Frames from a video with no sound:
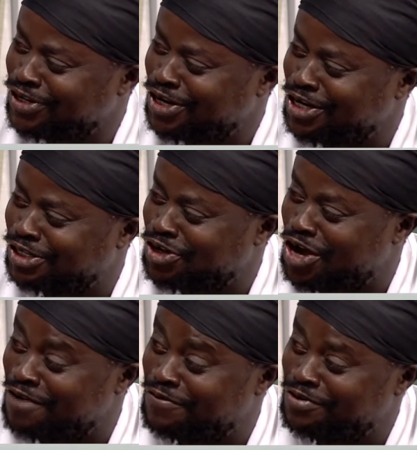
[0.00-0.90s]
And it's
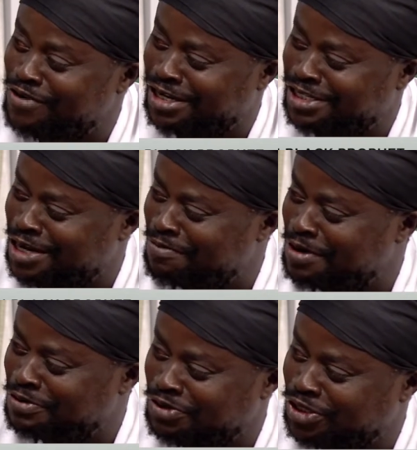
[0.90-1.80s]
not every Rasta
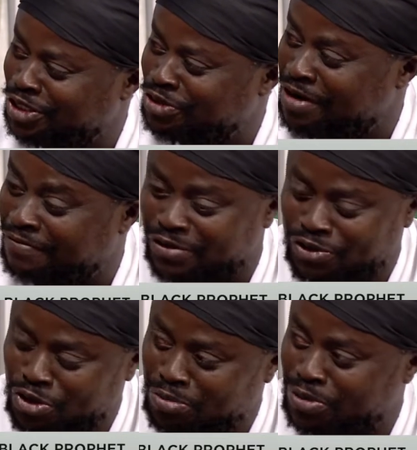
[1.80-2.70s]
man you see you have to
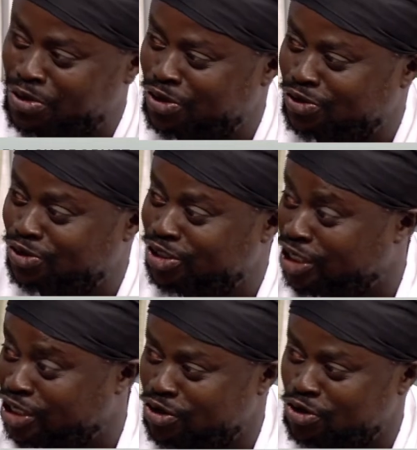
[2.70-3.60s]
stop because you
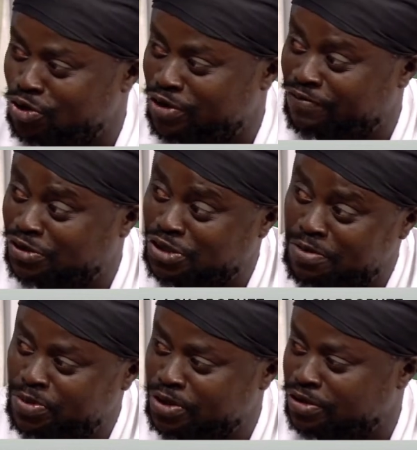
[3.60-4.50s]
think you're looking for
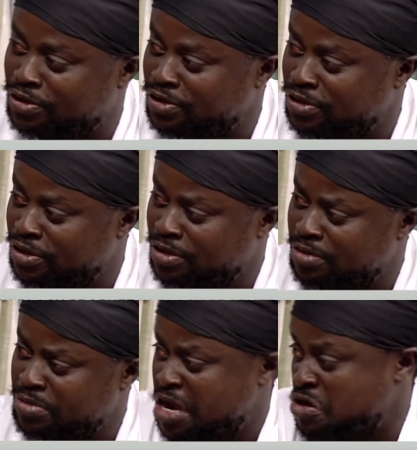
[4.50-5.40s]
something.
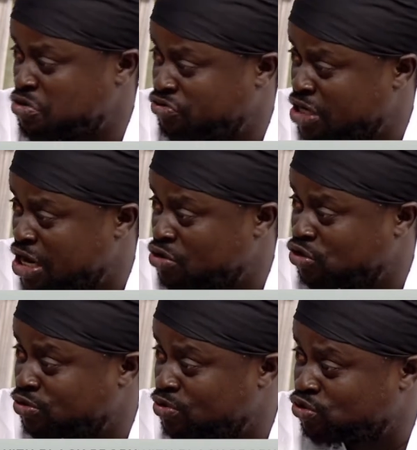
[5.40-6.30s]
Me, I don't drink, I
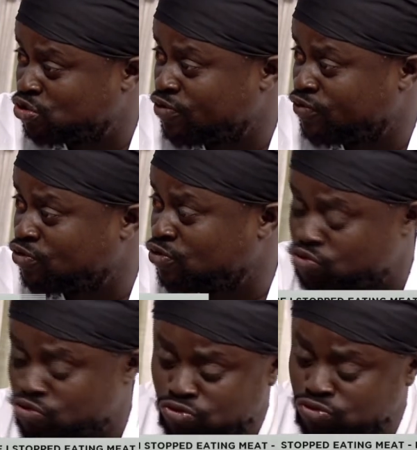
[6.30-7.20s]
don't smoke. So if
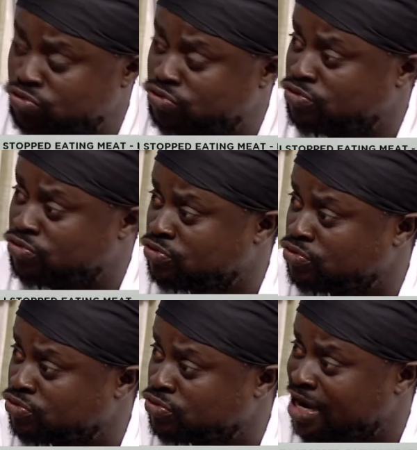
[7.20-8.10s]

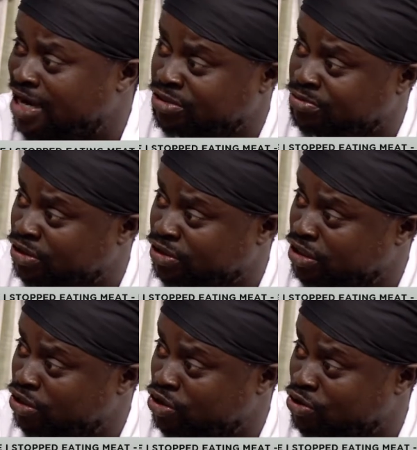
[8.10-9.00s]
you catch me,
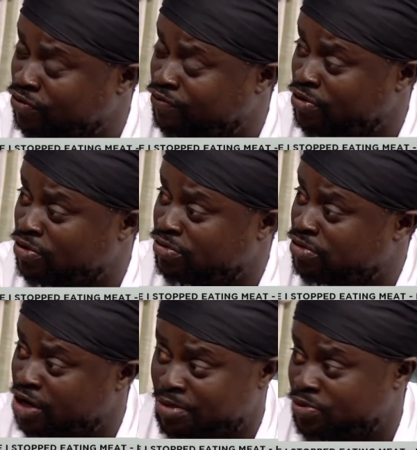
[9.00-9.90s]
say you look for
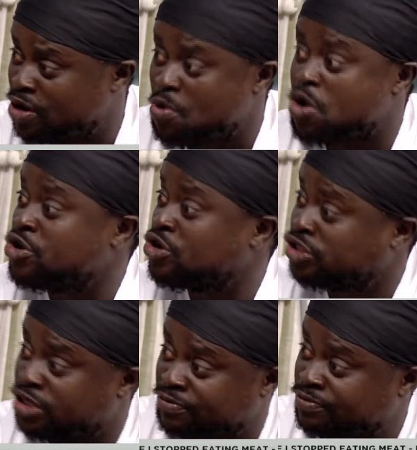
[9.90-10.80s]
help, you are worrying
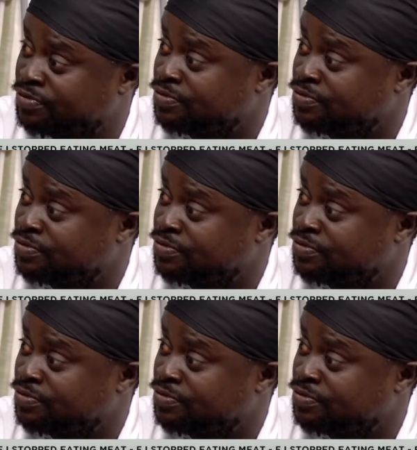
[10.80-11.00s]
yourself.